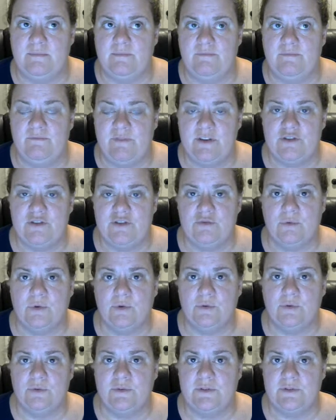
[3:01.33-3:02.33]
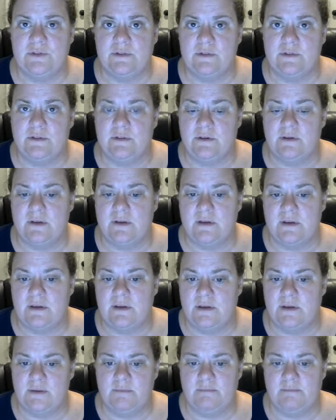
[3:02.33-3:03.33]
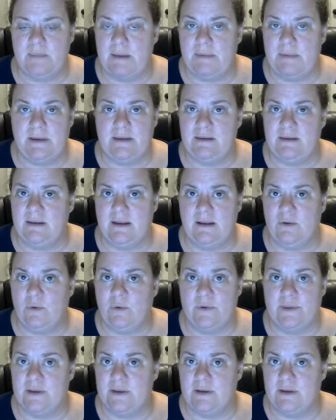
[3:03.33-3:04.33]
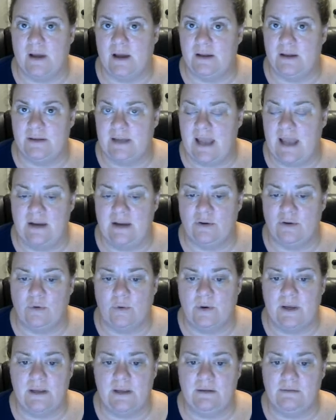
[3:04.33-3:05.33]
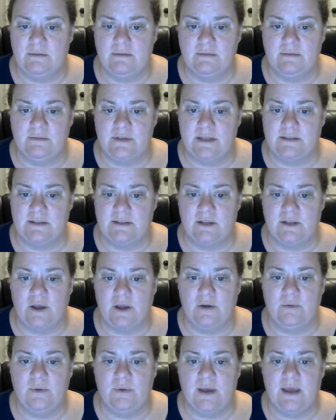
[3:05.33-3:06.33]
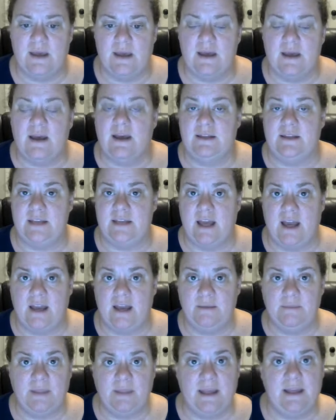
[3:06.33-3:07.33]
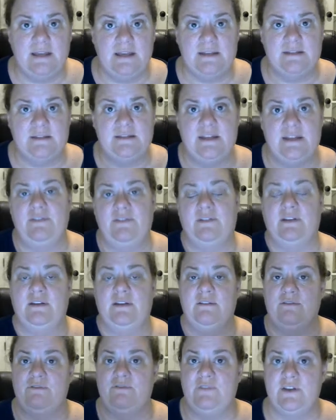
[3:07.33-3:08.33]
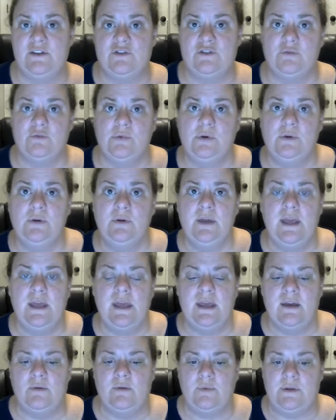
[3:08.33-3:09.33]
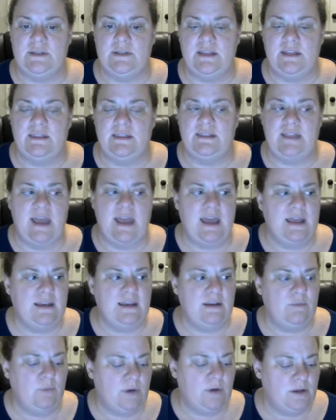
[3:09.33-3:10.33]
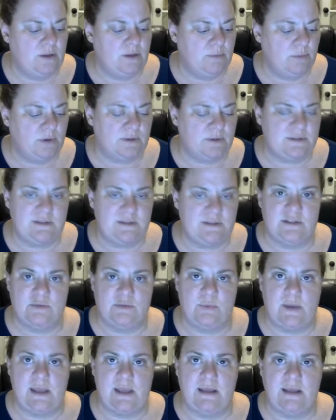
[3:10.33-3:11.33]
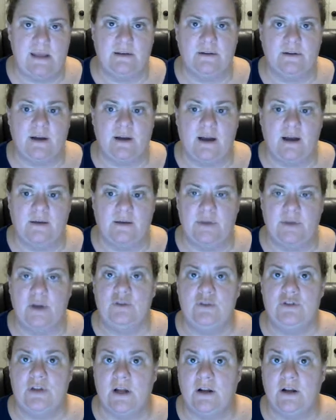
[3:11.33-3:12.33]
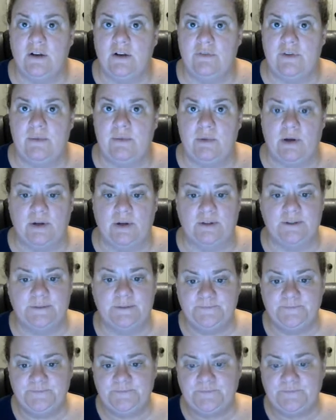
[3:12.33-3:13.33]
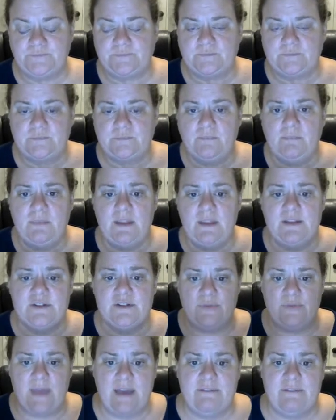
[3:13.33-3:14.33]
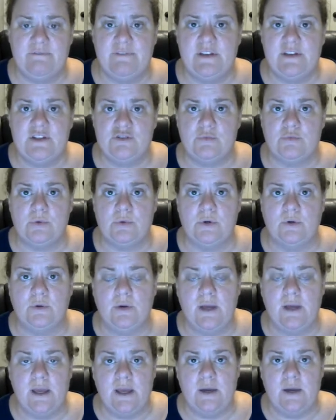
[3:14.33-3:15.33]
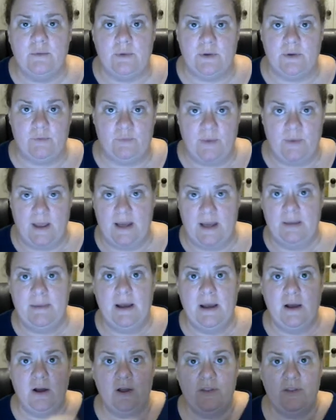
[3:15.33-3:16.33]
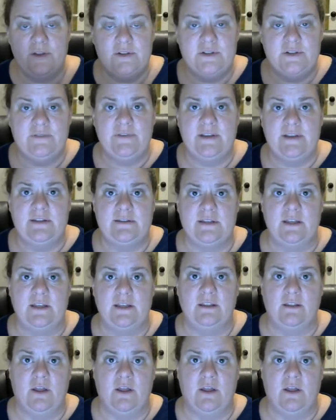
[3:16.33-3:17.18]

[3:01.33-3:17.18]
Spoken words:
visuals, maybe, or the non-category. Doesn't go. A timeline is definitely visual. We did that in one of the books this week, the oceanography book. So that visual, we read about all those events in